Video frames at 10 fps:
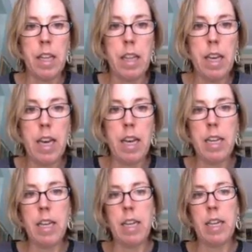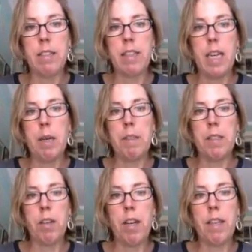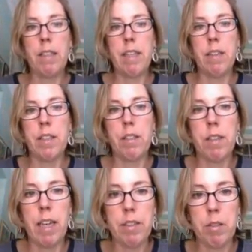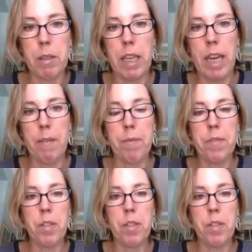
Then it's time to try things out in your classroom again.